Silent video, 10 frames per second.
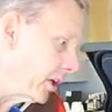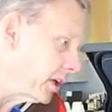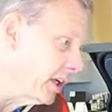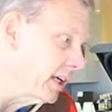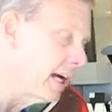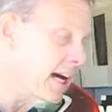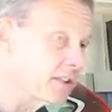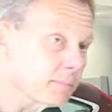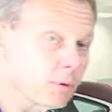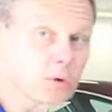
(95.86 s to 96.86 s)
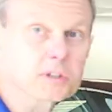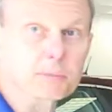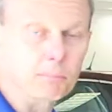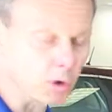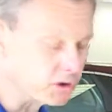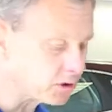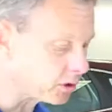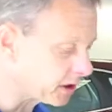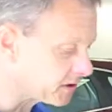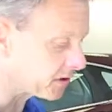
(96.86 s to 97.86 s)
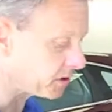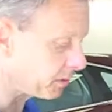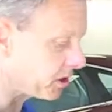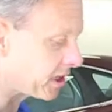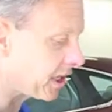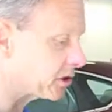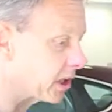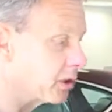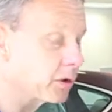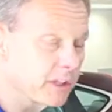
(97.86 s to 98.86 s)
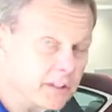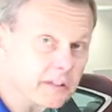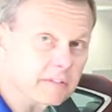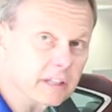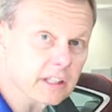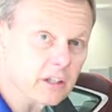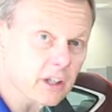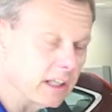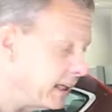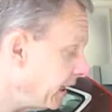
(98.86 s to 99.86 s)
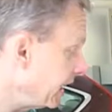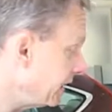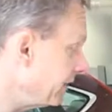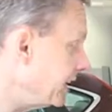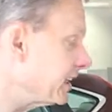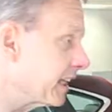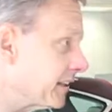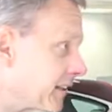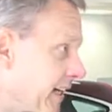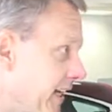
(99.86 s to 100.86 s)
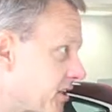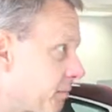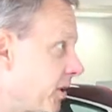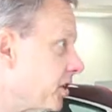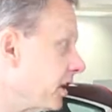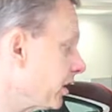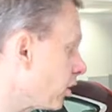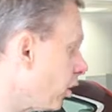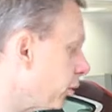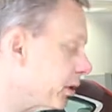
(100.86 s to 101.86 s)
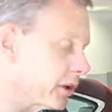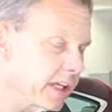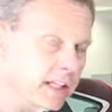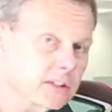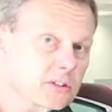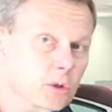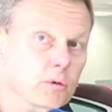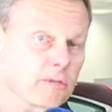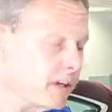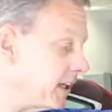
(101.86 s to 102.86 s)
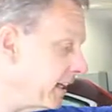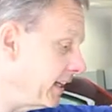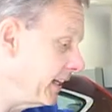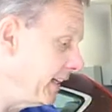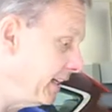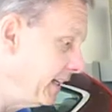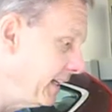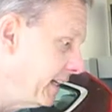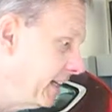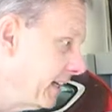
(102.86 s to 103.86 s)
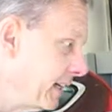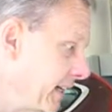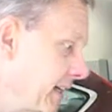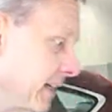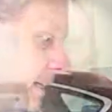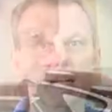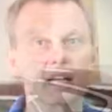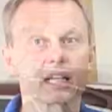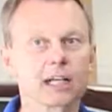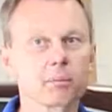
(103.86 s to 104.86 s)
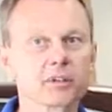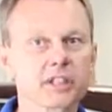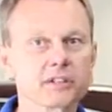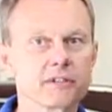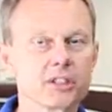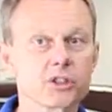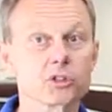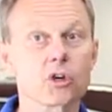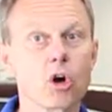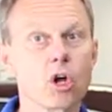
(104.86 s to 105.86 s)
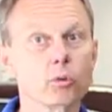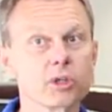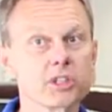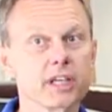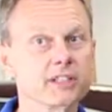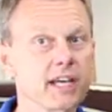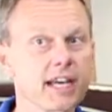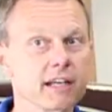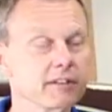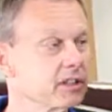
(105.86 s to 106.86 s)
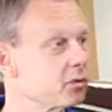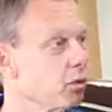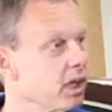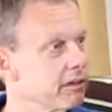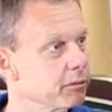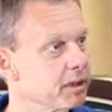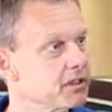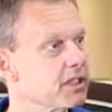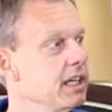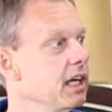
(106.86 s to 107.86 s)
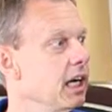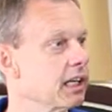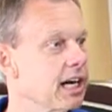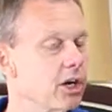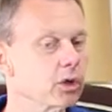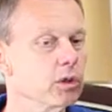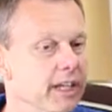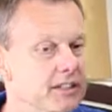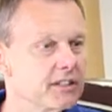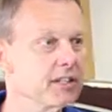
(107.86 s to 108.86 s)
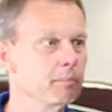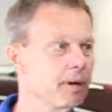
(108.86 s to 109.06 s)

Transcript: here, as opposed to most trucks, the spare tire is underneath the vehicle. And if you need to get to that, especially on a cold winter day, is no fun. A couple nice features all Ridgelines have is one of them is uh, cargo lights in the